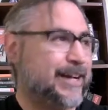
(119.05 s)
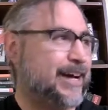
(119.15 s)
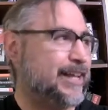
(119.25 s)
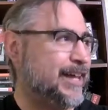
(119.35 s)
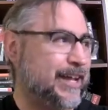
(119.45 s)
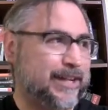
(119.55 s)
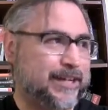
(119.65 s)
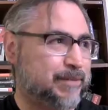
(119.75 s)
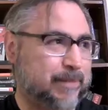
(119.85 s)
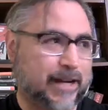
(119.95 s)
I
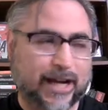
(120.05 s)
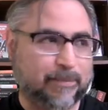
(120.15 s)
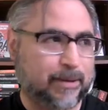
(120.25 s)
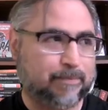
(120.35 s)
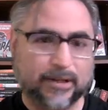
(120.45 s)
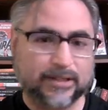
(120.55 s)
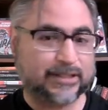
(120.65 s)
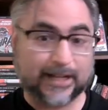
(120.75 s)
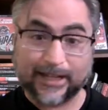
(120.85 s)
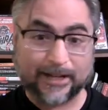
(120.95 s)
like my comic
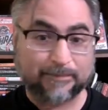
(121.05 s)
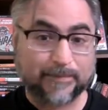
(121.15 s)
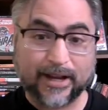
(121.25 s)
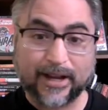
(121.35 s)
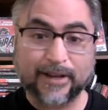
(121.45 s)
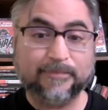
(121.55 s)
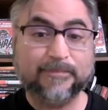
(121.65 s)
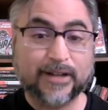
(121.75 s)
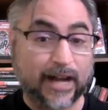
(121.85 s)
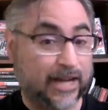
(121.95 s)
books, I like my
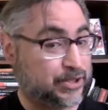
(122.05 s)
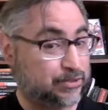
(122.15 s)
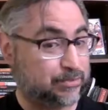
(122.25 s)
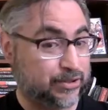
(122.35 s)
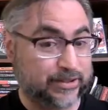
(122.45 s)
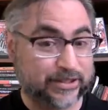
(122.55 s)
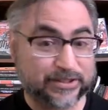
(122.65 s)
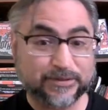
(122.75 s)
kaiju movies.